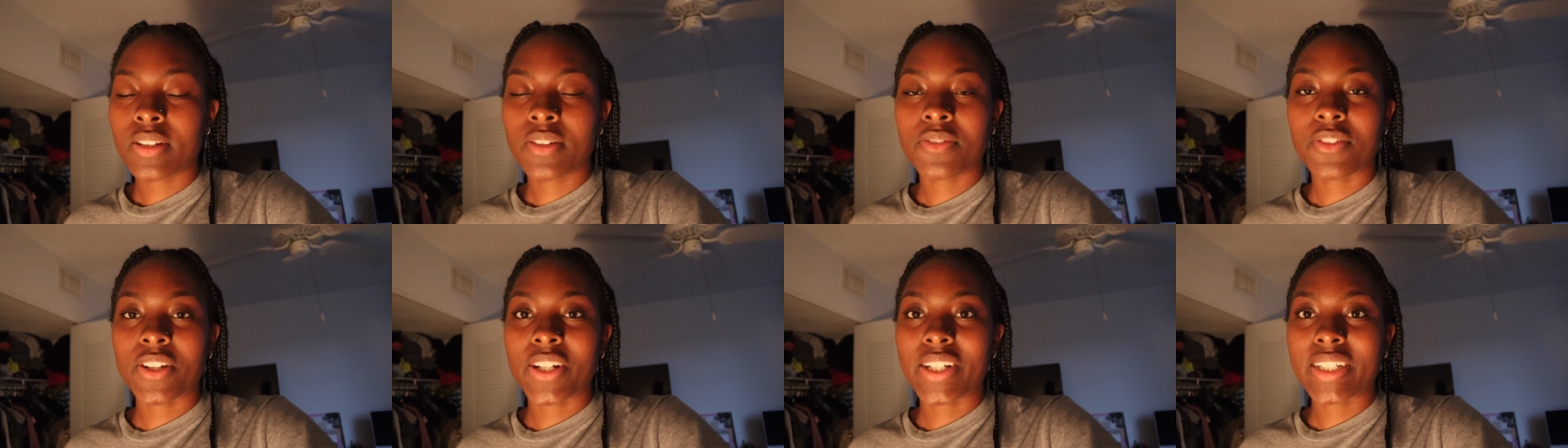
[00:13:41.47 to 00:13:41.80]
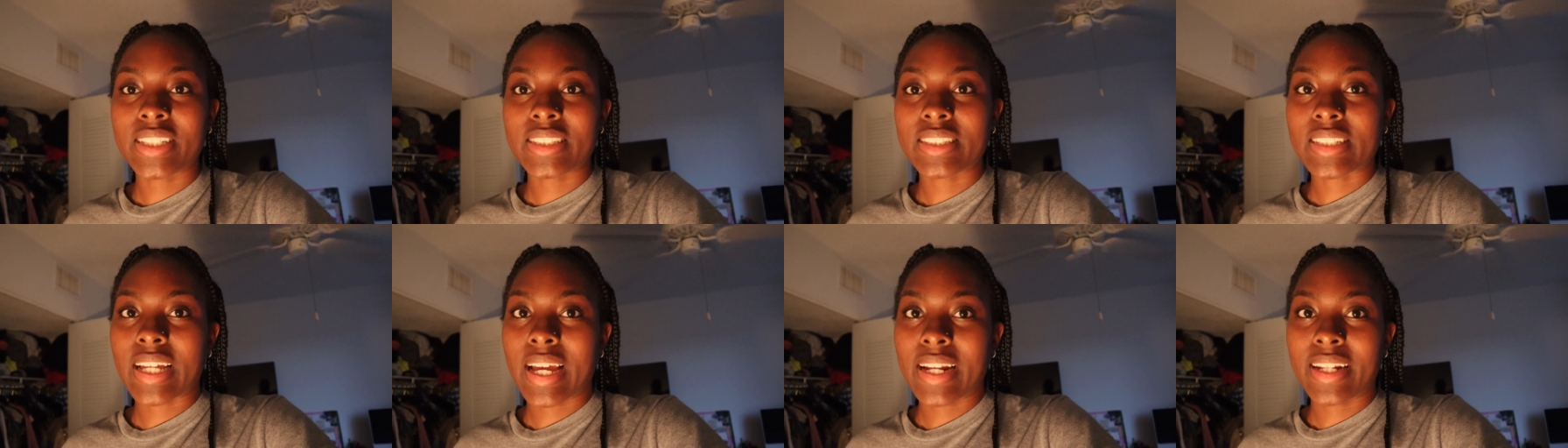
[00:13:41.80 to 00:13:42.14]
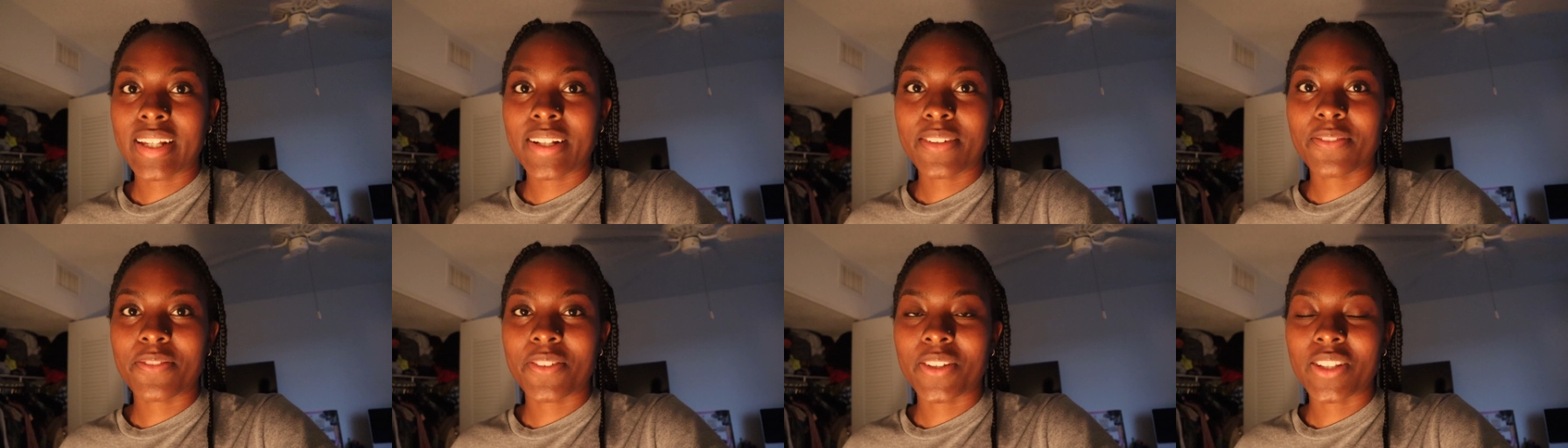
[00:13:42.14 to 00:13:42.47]
very
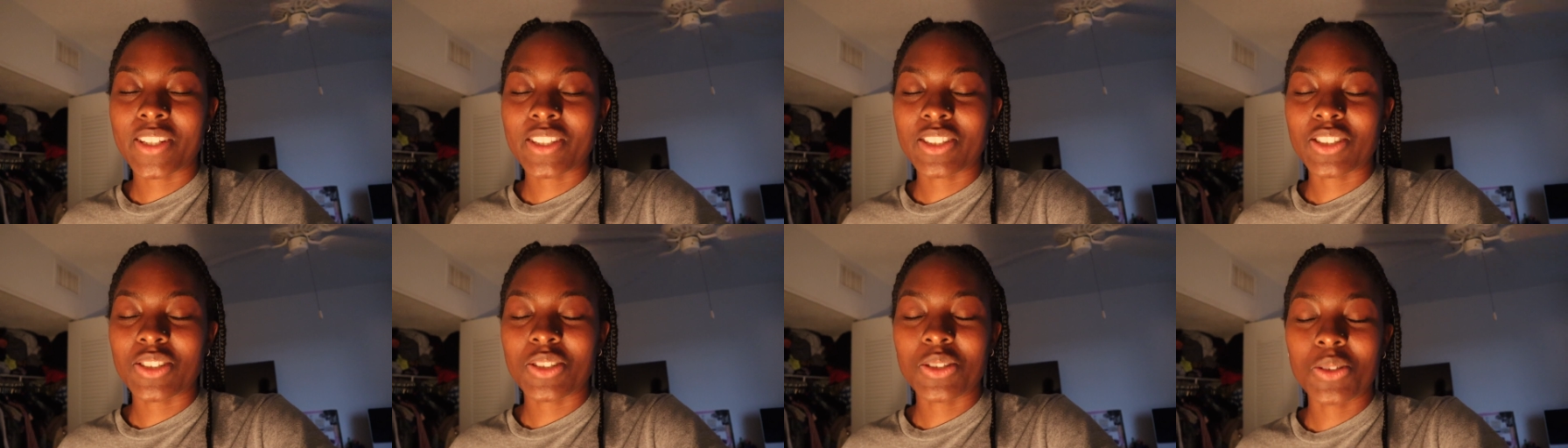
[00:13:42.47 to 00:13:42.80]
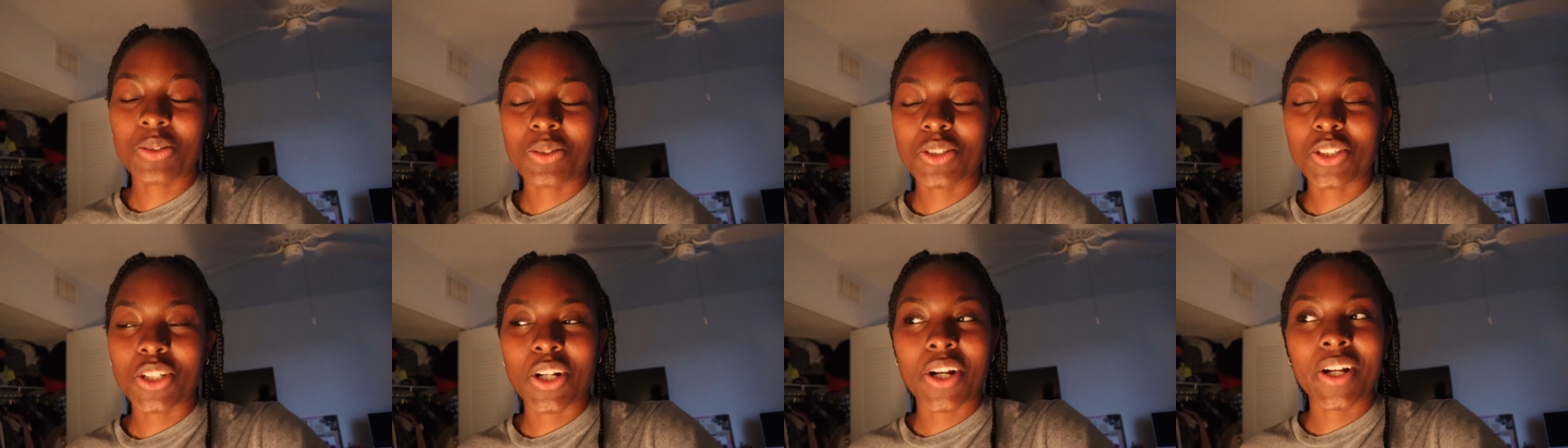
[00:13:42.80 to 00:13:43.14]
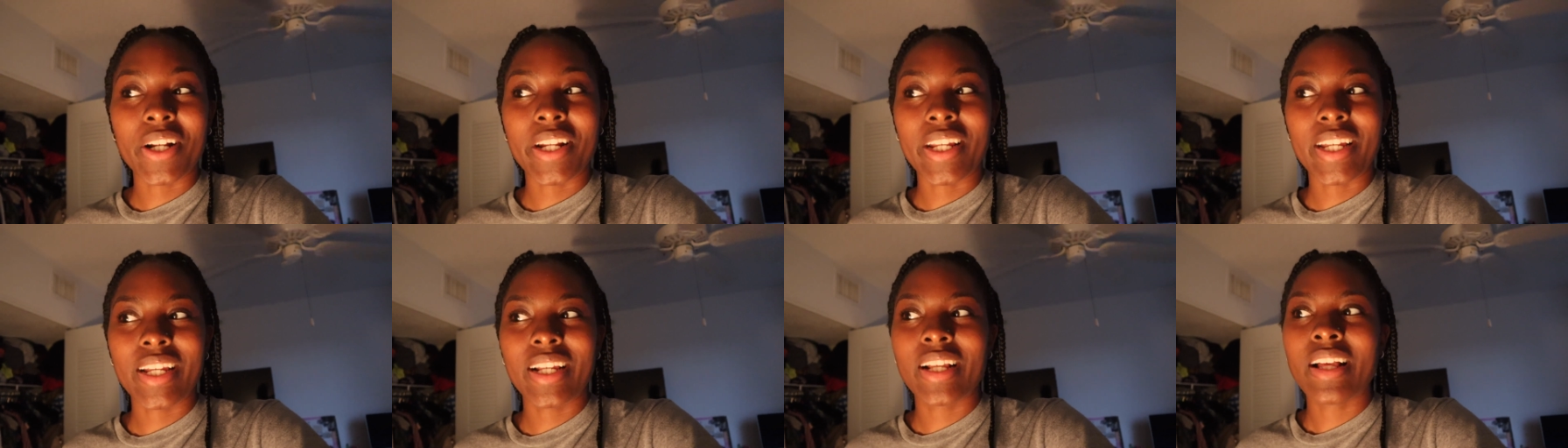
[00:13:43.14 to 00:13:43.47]
excited for this new
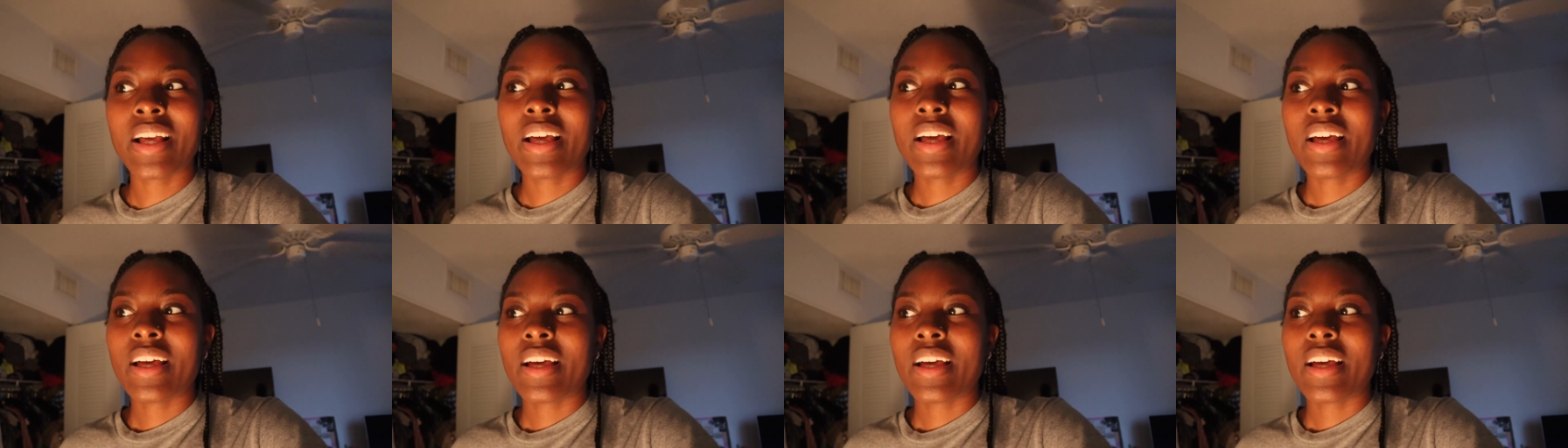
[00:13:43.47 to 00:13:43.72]
journey.